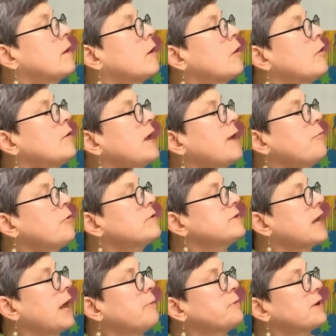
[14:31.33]
Her neighbors
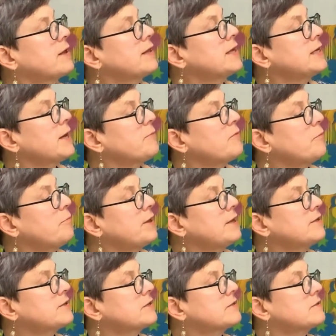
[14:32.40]
helped clean up the
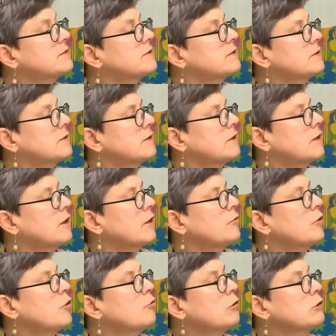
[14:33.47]
beaches.
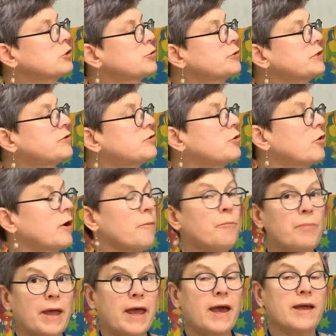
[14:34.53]
The grocery store
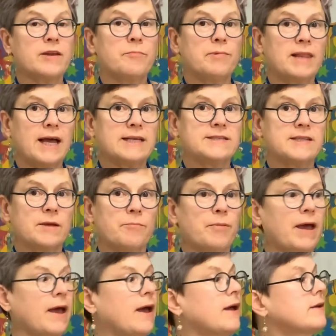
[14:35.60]
banned plastic
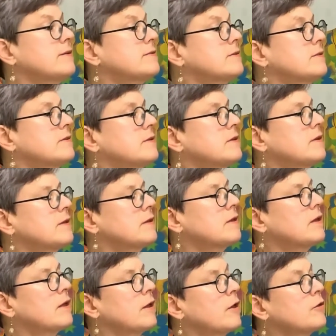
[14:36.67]
bags.
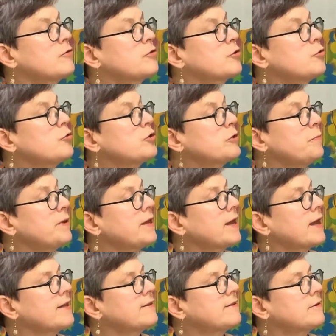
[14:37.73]
Schools
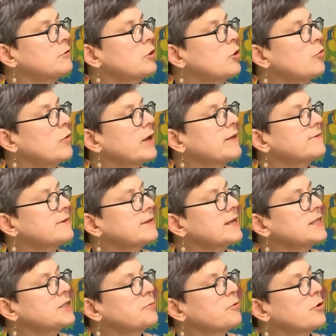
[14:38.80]
began zero-waste
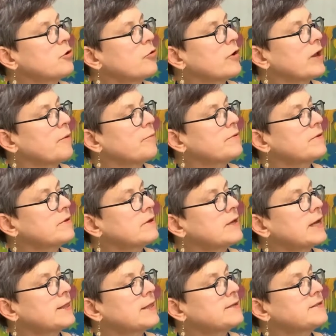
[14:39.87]
lunch programs,
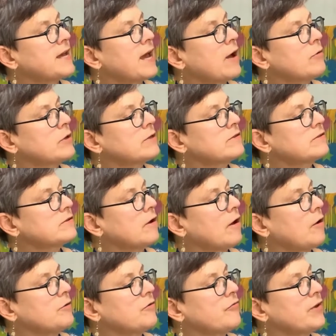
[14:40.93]
and the town
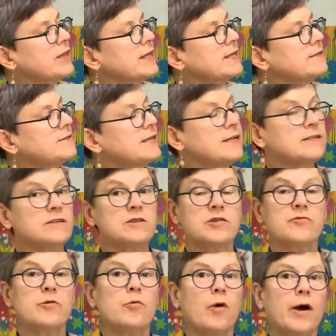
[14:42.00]
installed filling stations
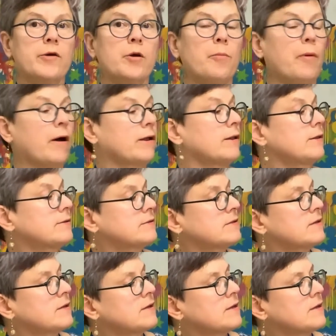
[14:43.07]
for water bottles.